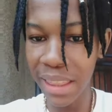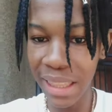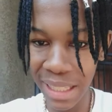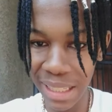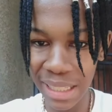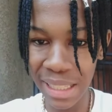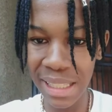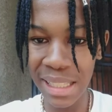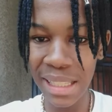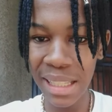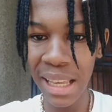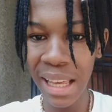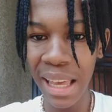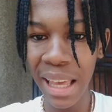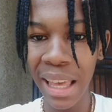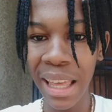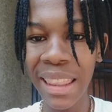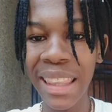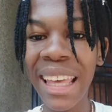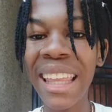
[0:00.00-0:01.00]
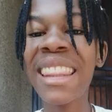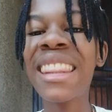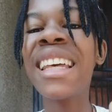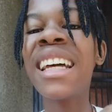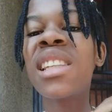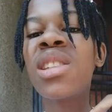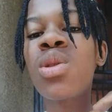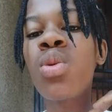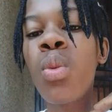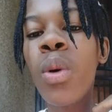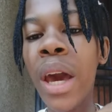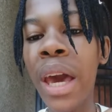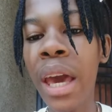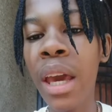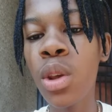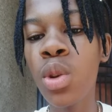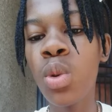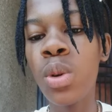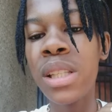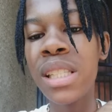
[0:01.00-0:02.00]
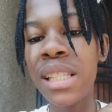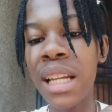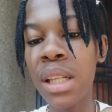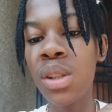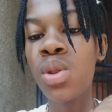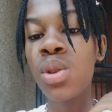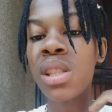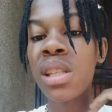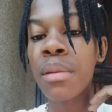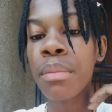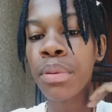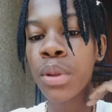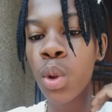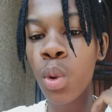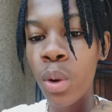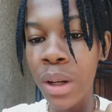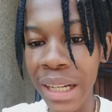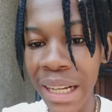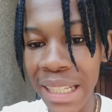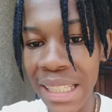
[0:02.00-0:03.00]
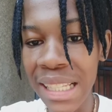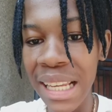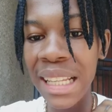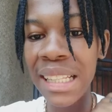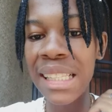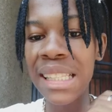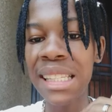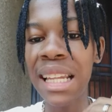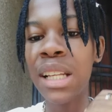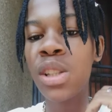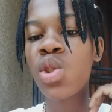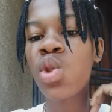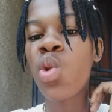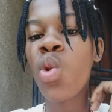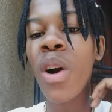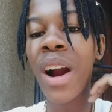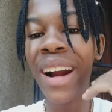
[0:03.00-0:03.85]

this, then that's where you'll start to see progress and start to